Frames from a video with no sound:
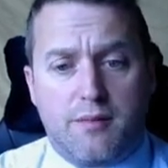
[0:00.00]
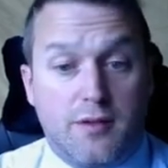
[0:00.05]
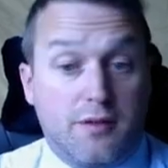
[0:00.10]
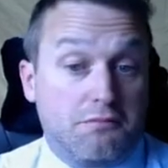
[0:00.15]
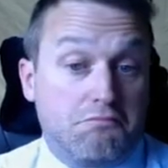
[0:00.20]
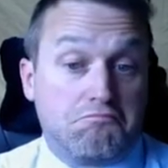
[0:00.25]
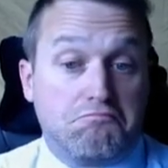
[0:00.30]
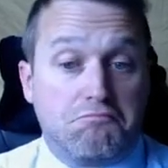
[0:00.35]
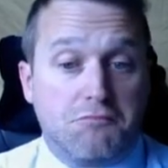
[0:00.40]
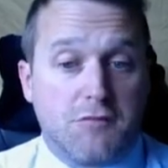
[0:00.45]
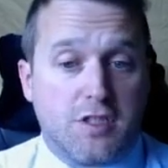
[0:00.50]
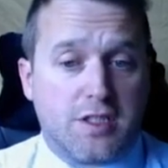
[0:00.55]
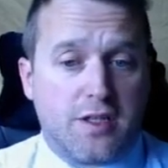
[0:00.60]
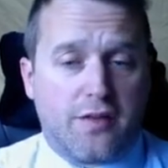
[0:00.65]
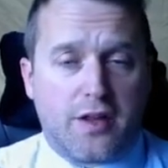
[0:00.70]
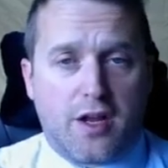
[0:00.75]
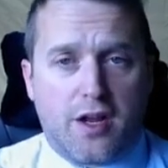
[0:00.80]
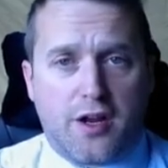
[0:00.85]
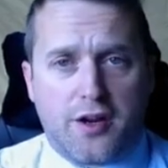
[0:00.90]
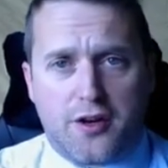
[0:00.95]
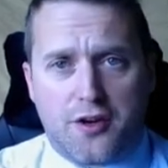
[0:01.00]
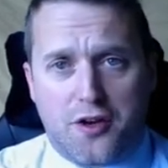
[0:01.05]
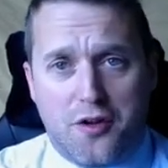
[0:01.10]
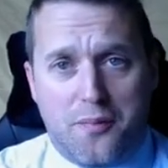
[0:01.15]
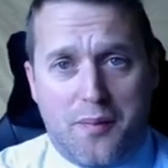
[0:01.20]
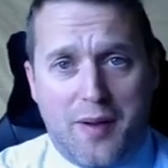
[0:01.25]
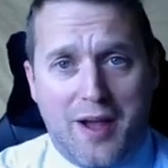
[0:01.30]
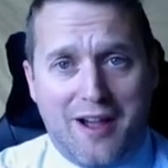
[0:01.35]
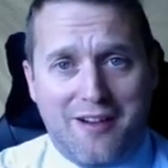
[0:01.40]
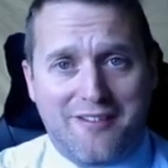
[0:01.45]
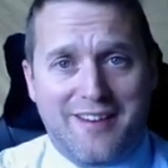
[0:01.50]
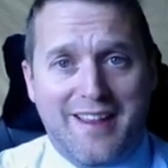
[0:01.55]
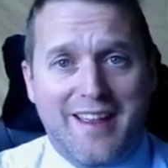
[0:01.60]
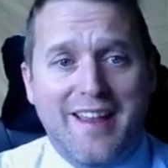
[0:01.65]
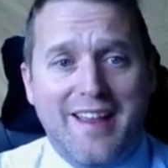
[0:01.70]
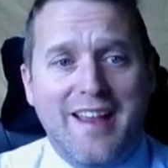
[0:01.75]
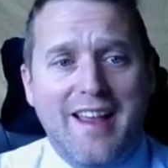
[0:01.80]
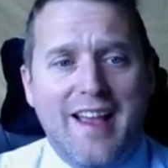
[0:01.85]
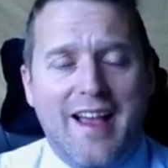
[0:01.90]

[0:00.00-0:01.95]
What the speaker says: but there's nothing I can do about it.